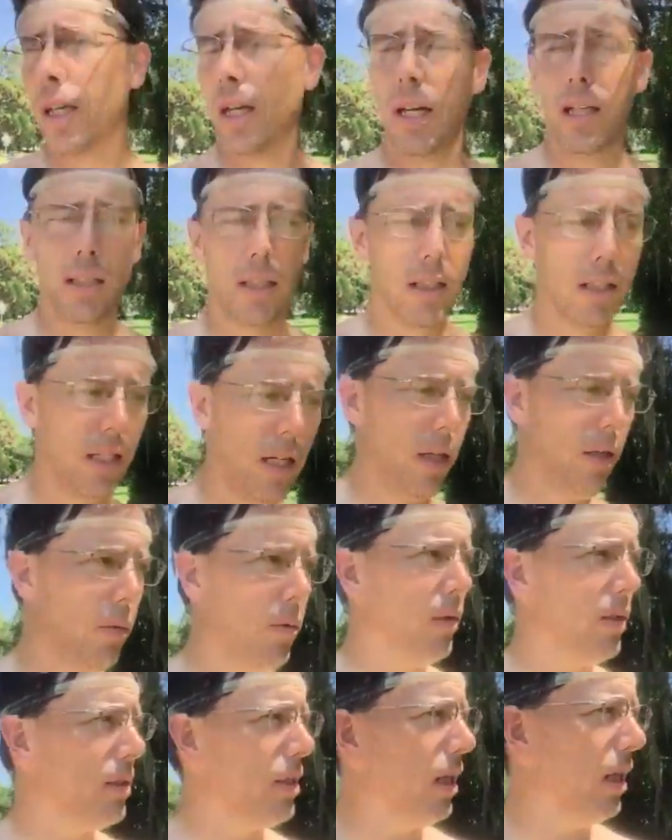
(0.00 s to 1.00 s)
and today
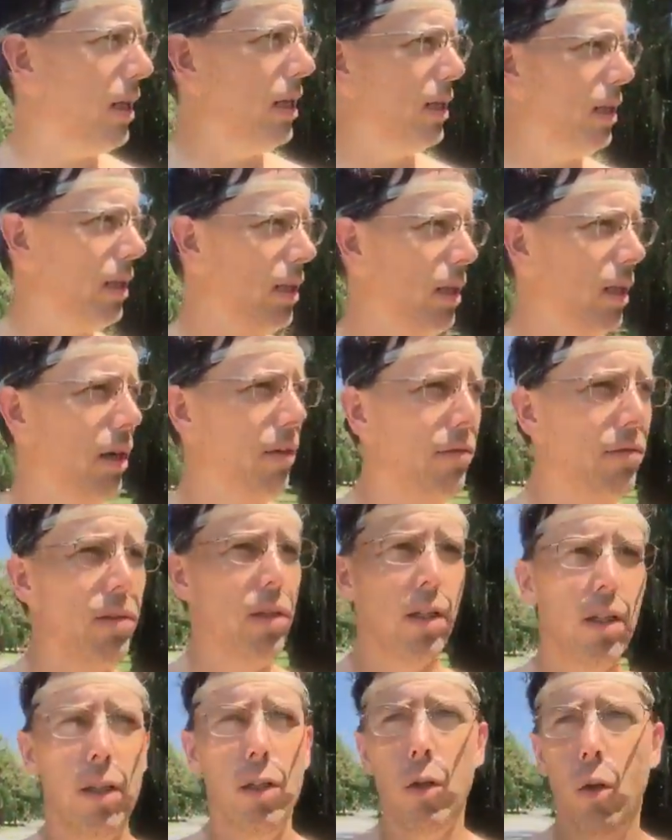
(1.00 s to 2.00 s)
was a
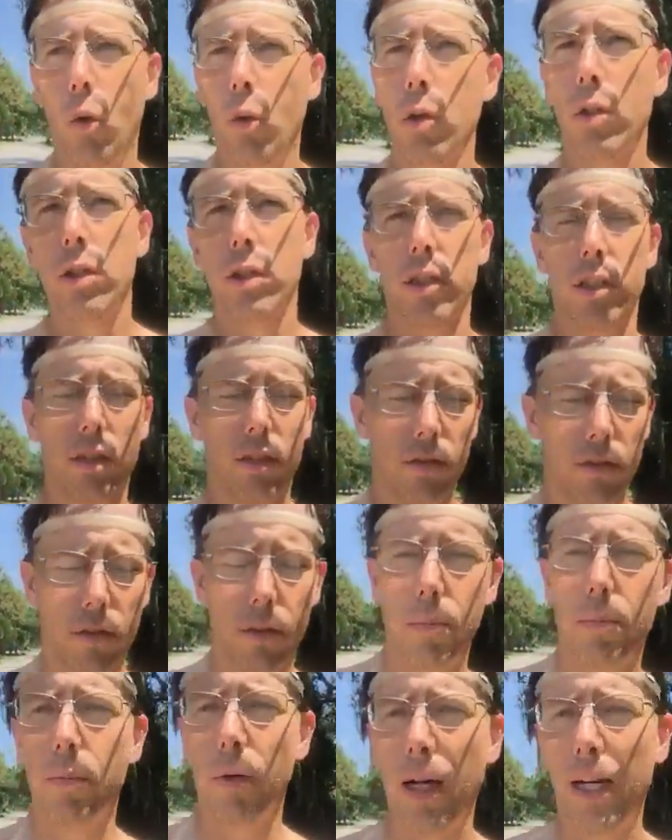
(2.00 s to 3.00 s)
lovely, gorgeous,
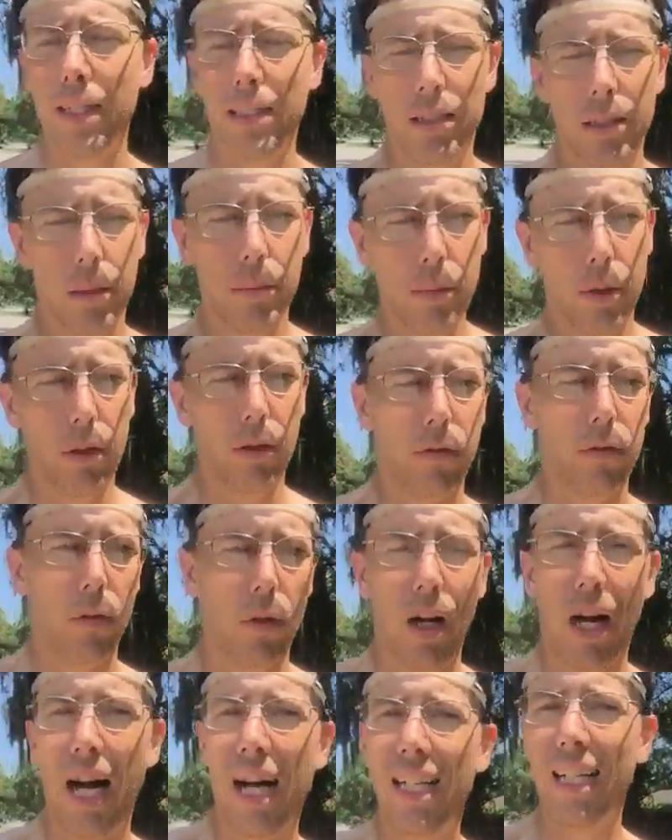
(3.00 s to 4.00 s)
surprisingly
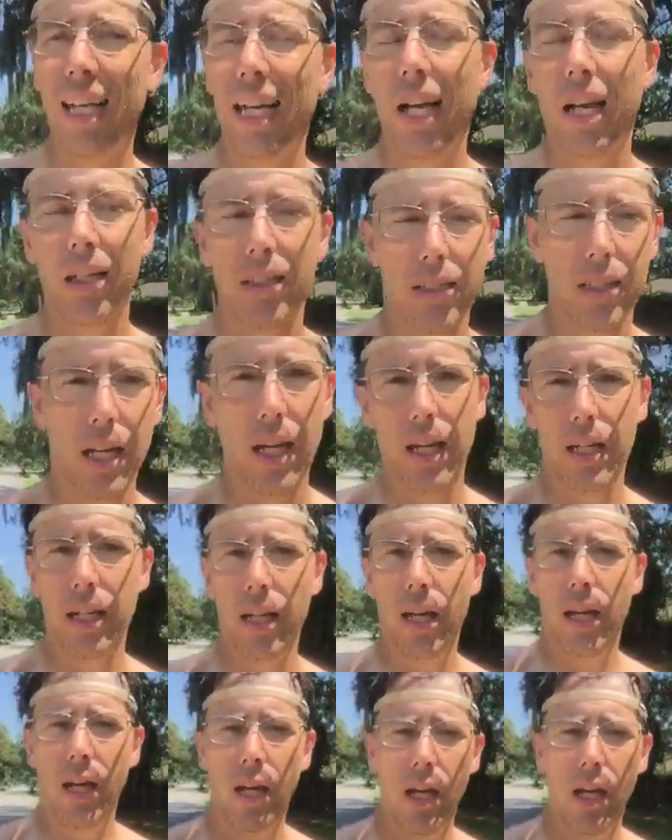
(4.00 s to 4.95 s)
beautiful hot day outside.